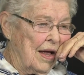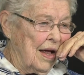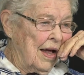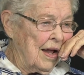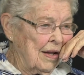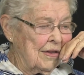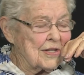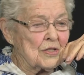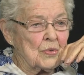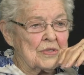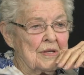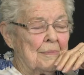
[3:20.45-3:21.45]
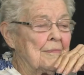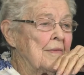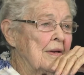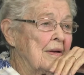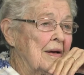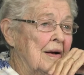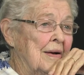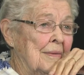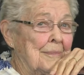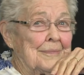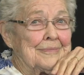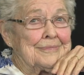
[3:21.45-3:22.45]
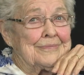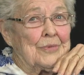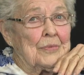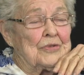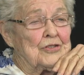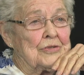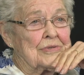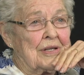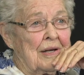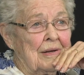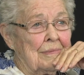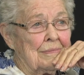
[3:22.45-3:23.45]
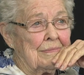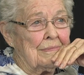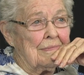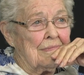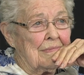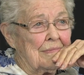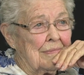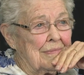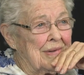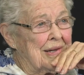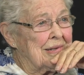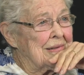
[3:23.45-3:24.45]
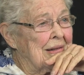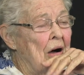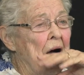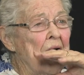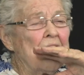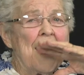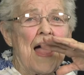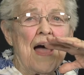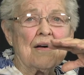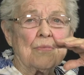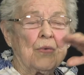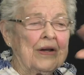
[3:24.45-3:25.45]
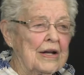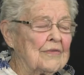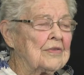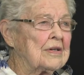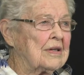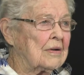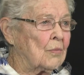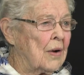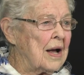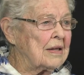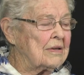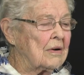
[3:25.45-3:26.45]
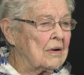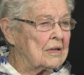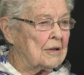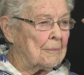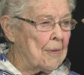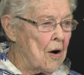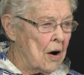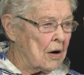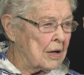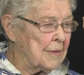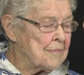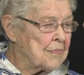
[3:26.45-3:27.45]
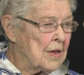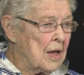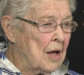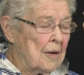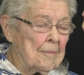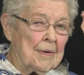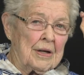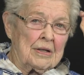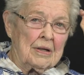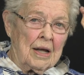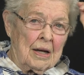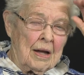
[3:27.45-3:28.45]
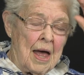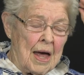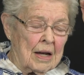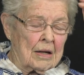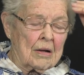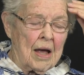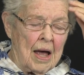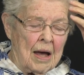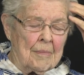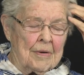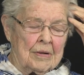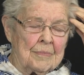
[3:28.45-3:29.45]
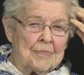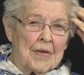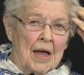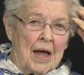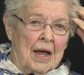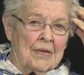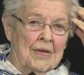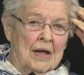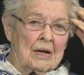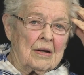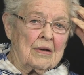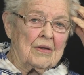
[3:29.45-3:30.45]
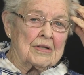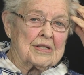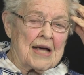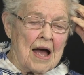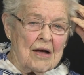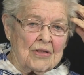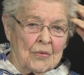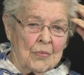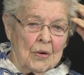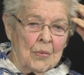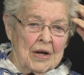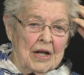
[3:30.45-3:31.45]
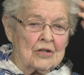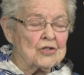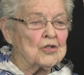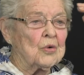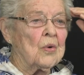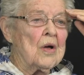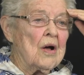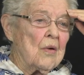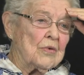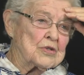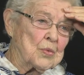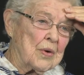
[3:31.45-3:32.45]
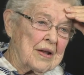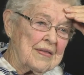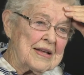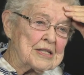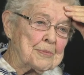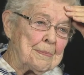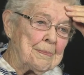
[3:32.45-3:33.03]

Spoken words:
And this was what would you say? All the house, we lived right there at the park, and I had a cabin. And then the town that we went into was one of these